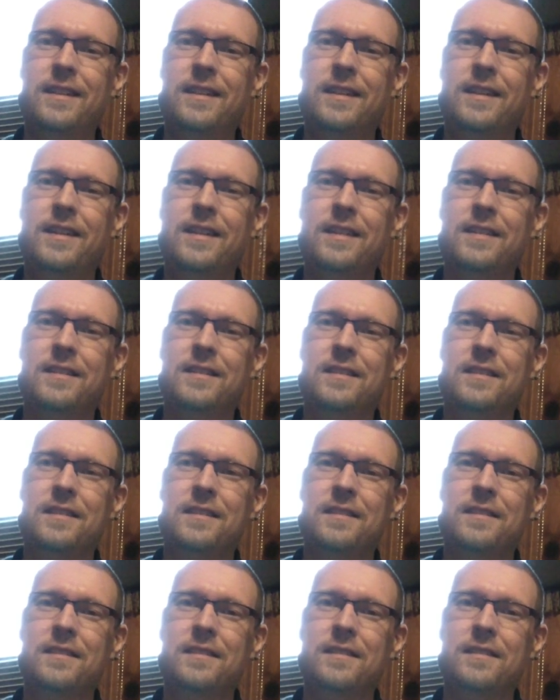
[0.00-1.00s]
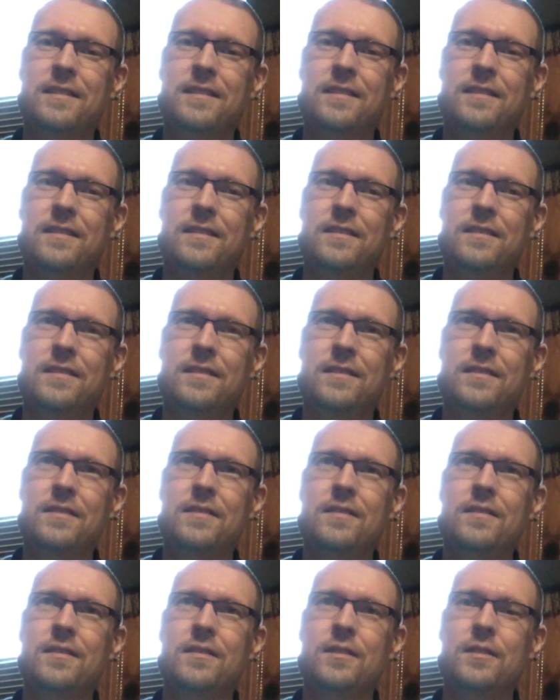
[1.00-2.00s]
get the
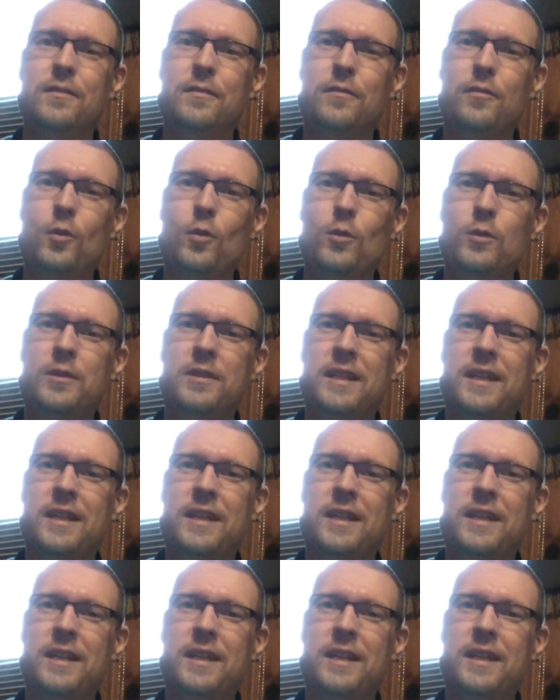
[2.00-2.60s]
full